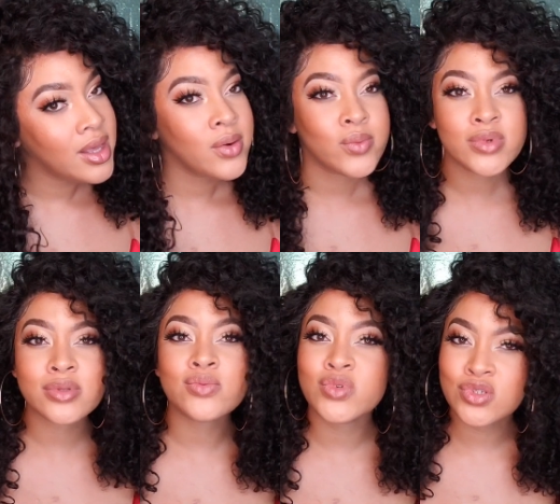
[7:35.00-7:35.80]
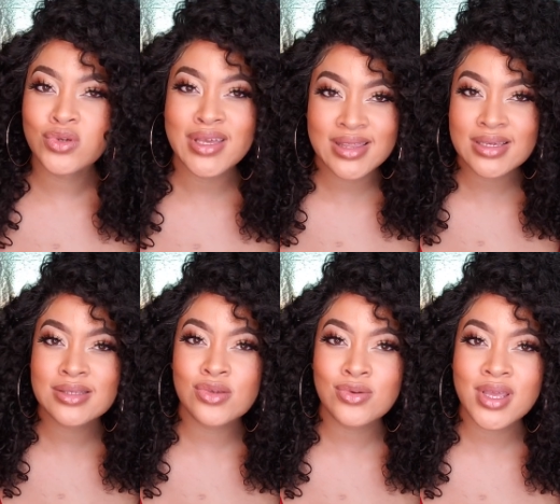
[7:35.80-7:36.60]
Would, would you get
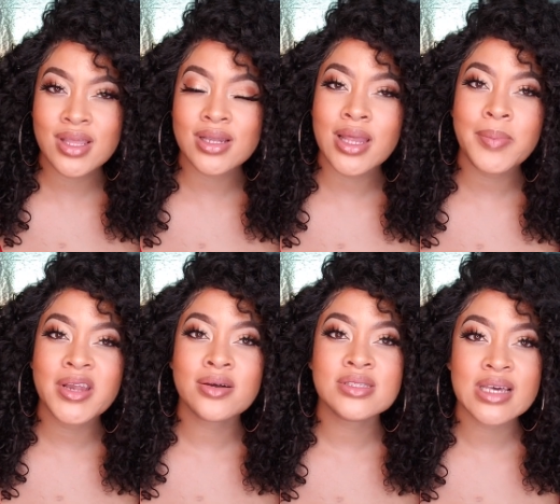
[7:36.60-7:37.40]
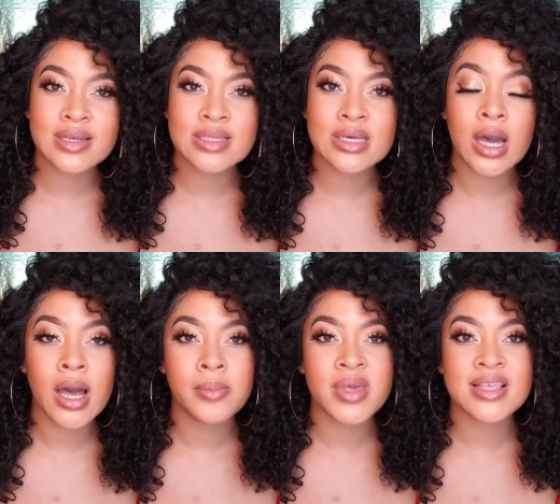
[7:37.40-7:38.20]
this unit? Let me know down in the
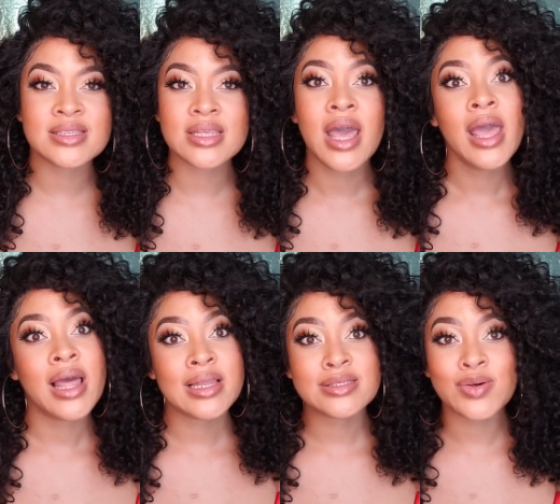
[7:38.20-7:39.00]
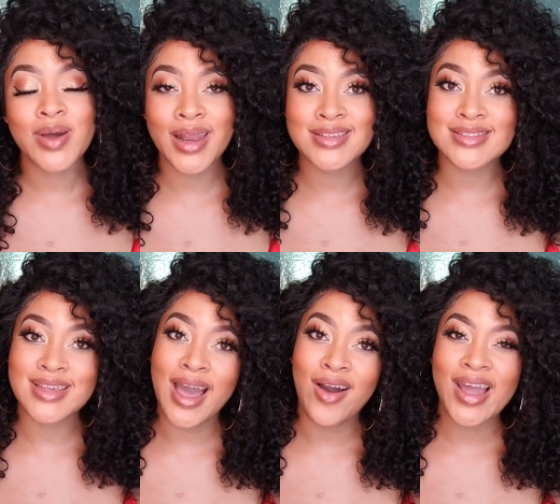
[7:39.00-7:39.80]
comments and let's go ahead and see
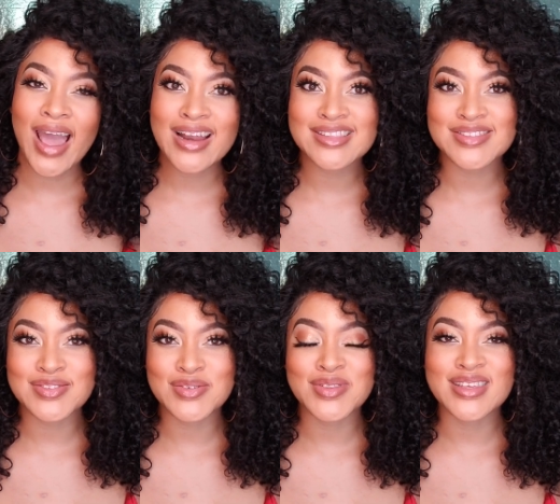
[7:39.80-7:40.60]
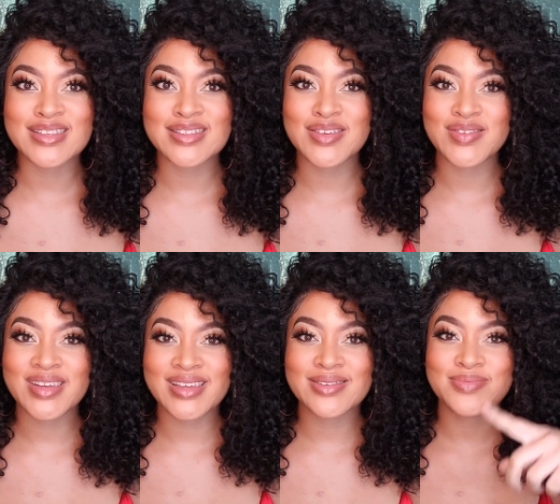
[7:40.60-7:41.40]
how I got into this unit.